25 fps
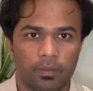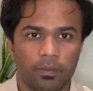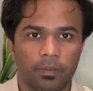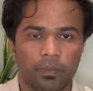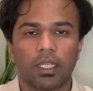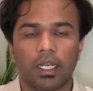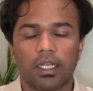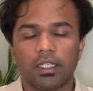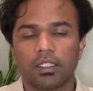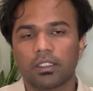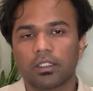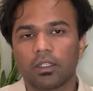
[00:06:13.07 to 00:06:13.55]

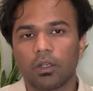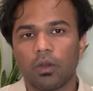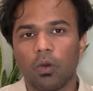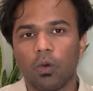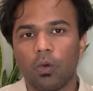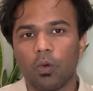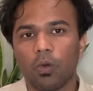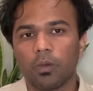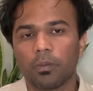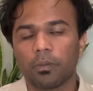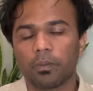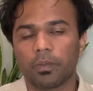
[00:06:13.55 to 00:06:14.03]
That's the
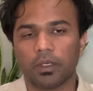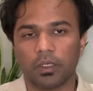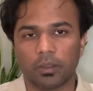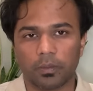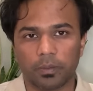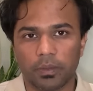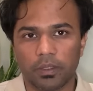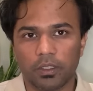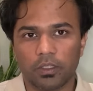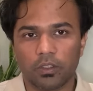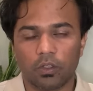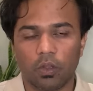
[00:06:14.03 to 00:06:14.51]
whole
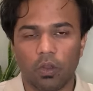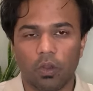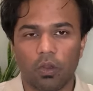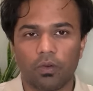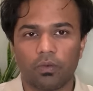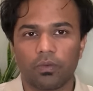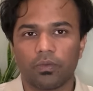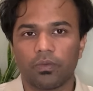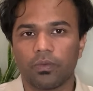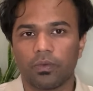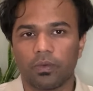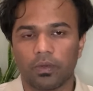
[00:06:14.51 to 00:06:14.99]
purpose
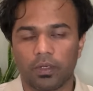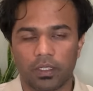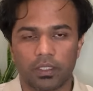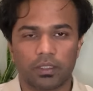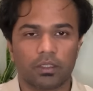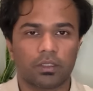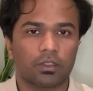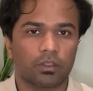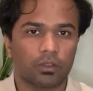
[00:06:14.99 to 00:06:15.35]
of risk